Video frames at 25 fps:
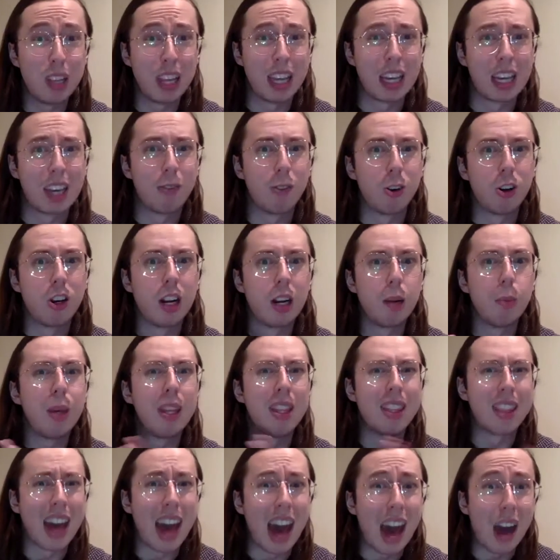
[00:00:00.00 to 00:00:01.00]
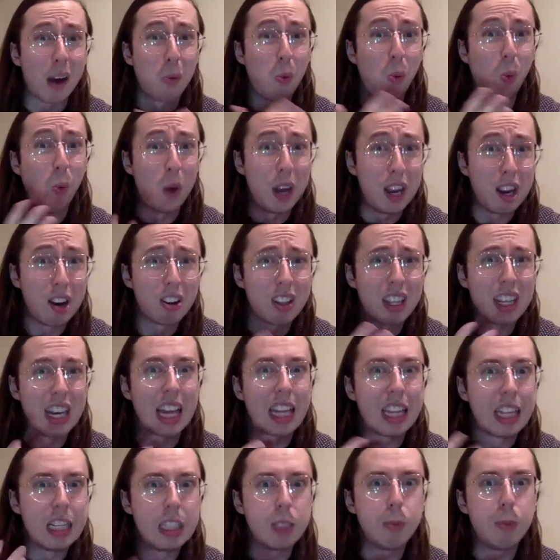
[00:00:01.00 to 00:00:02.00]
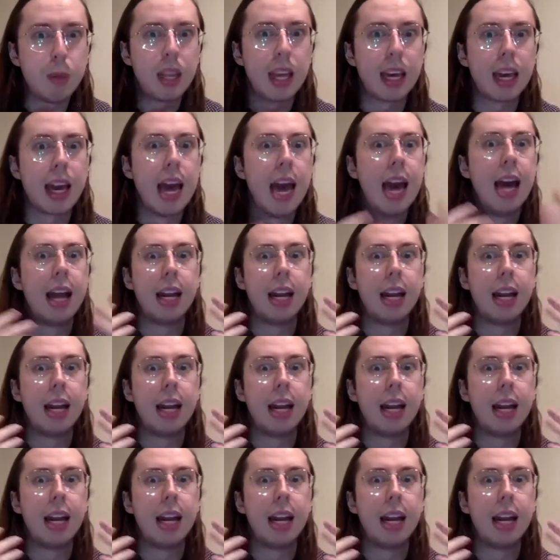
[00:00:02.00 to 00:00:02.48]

Like if you're gonna be that weird, like at least be like